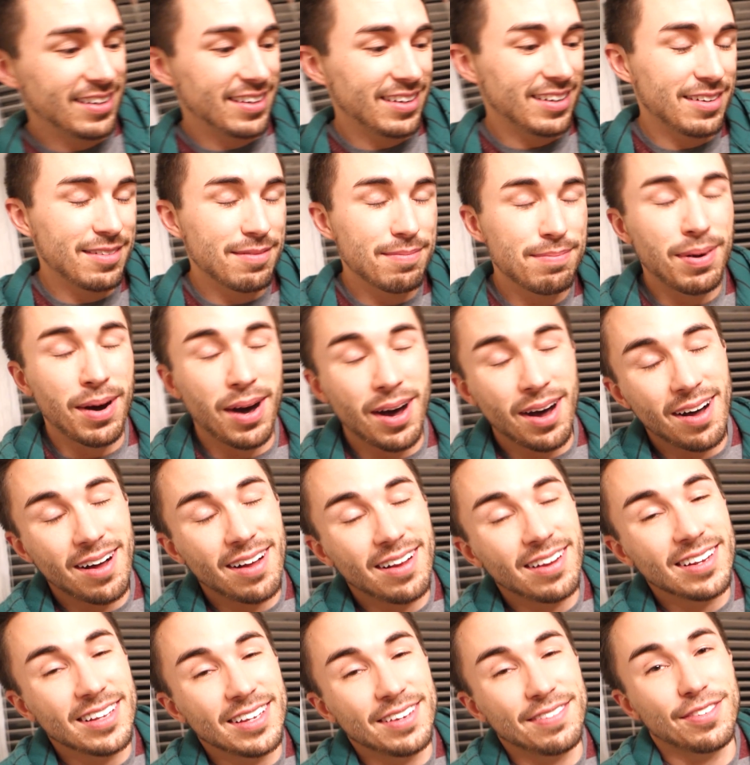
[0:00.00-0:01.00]
Paul.
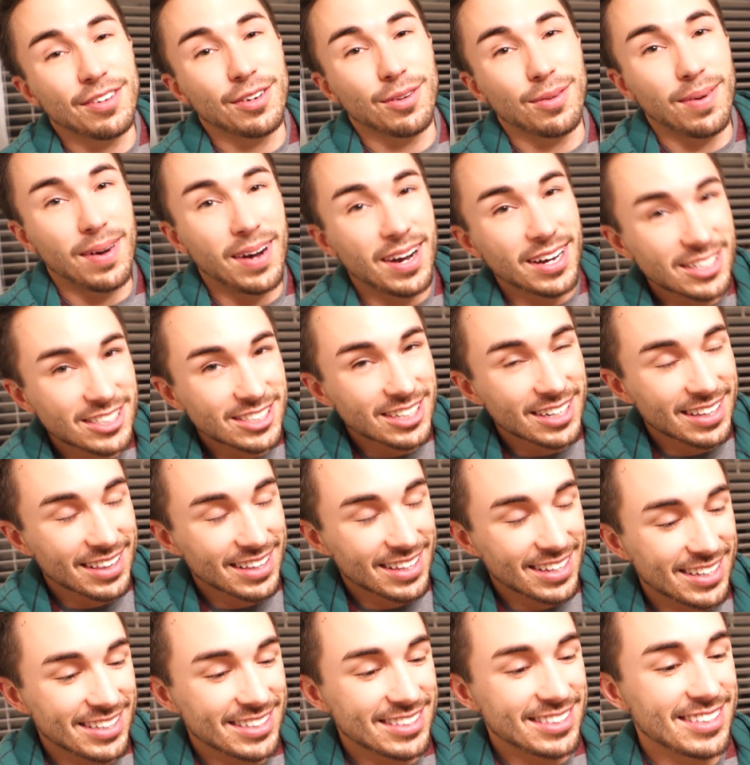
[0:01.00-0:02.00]
Paul, if you're watching
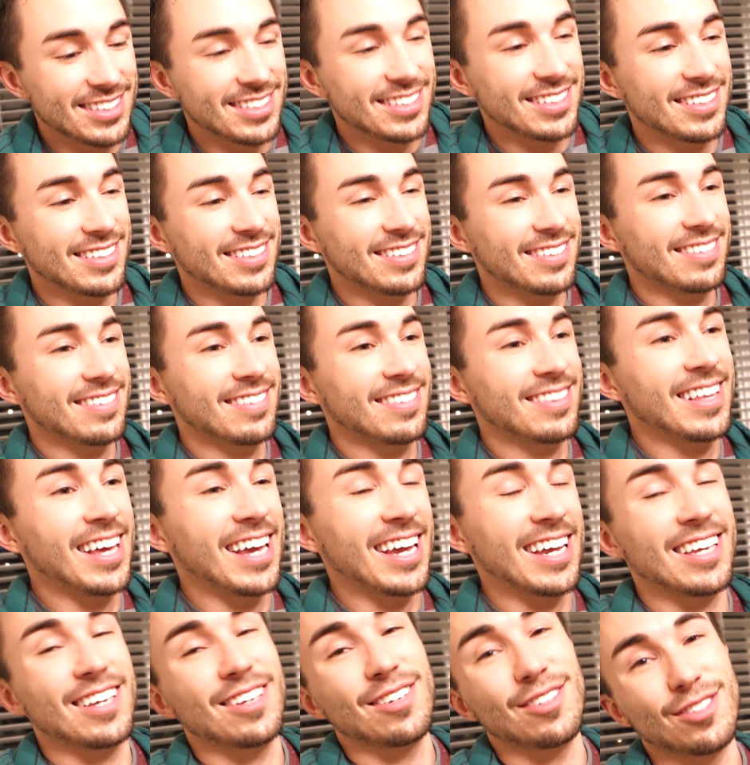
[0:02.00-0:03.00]
this,
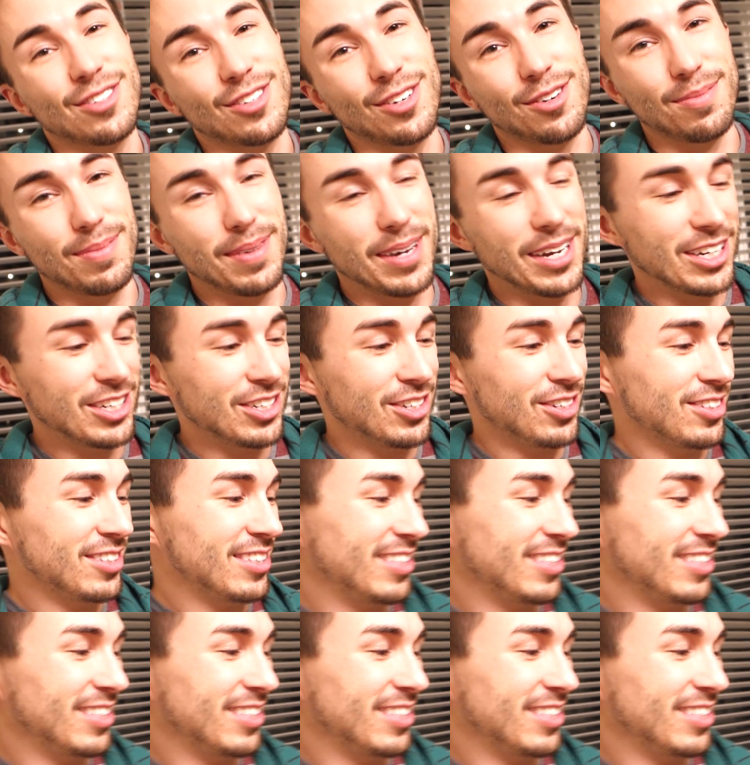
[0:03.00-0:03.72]
thank you so much. You